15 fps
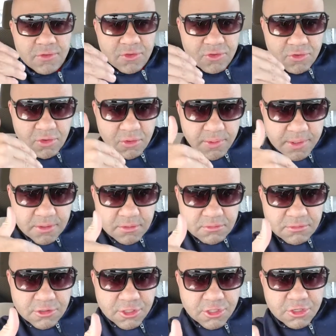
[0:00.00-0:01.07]
Do it
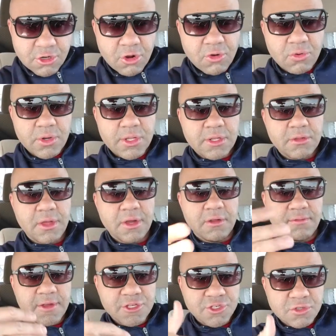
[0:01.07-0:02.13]
slowly, and
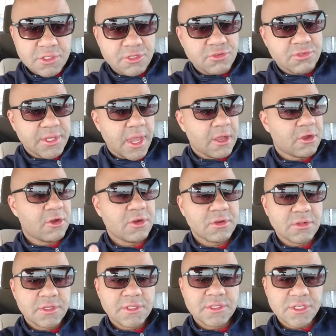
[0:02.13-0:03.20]
eventually you tack on
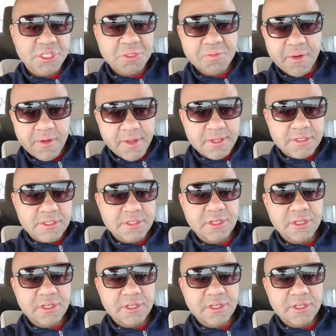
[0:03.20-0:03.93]
these experiences,